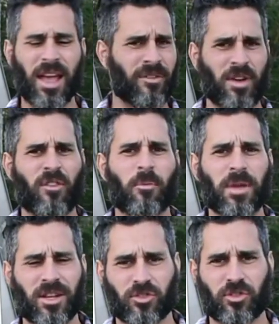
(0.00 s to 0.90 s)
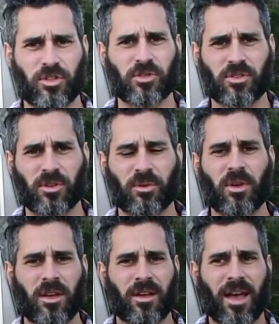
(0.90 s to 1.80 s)
have never been introduced to,
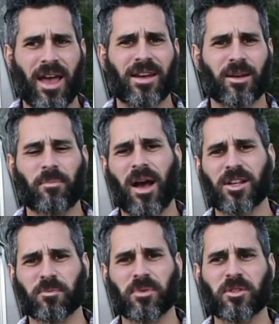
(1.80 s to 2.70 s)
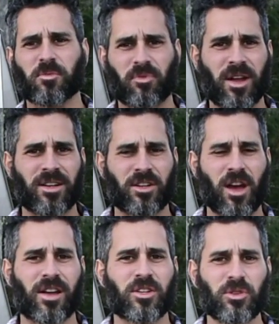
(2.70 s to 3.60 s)
and it could possibly spread
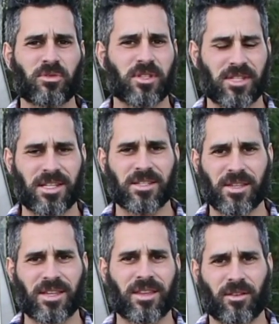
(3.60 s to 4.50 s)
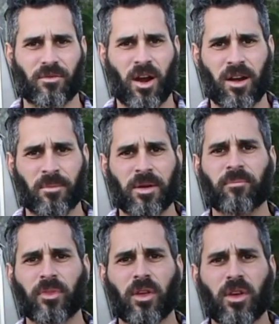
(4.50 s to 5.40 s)
a new disease in the environment.
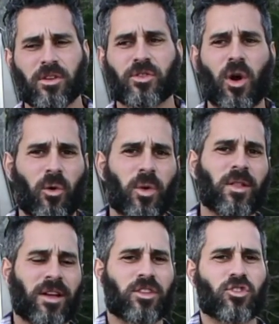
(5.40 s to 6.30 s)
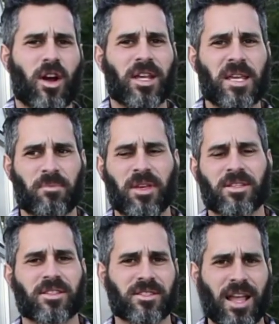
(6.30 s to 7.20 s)
So we like to try to keep
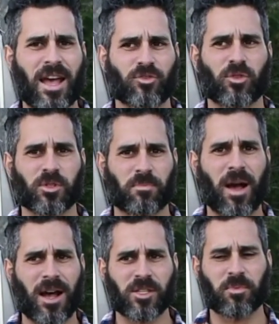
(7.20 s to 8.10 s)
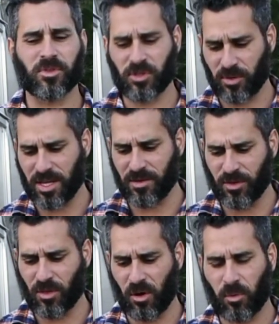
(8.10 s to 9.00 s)
things as natural as possible. So
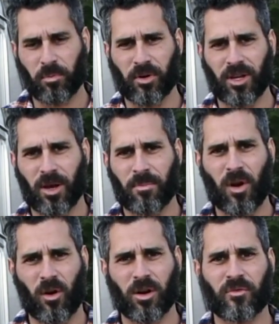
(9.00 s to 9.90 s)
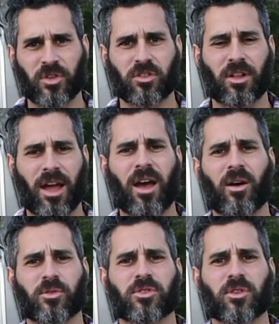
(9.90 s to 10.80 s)
even though we're putting up an artificial
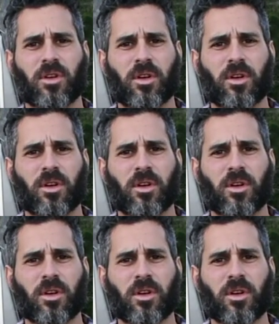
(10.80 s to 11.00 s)
house,